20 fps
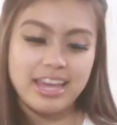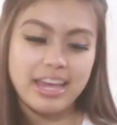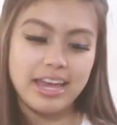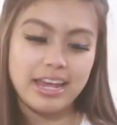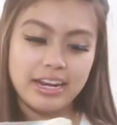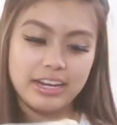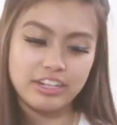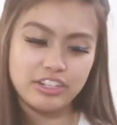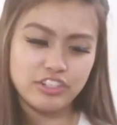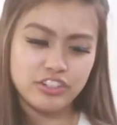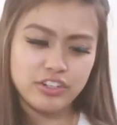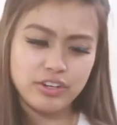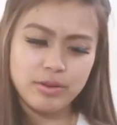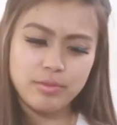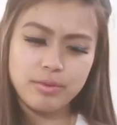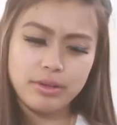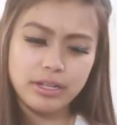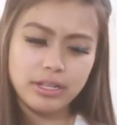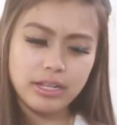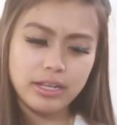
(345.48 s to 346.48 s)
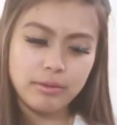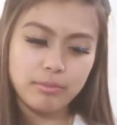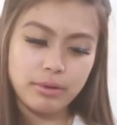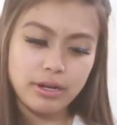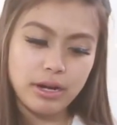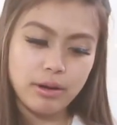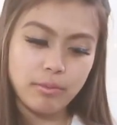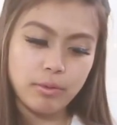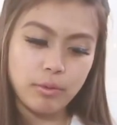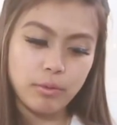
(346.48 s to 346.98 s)
and it should have been like
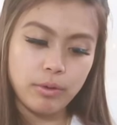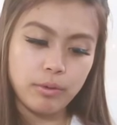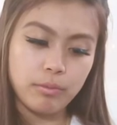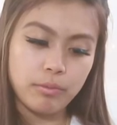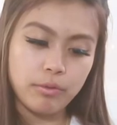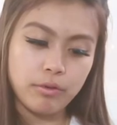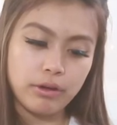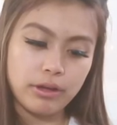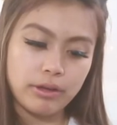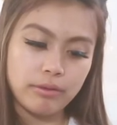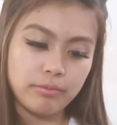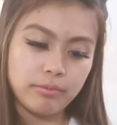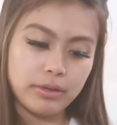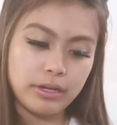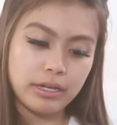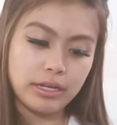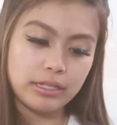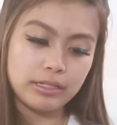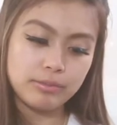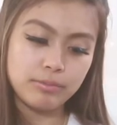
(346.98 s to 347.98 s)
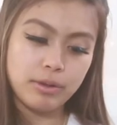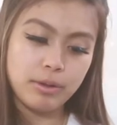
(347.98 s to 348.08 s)
my number 1 point because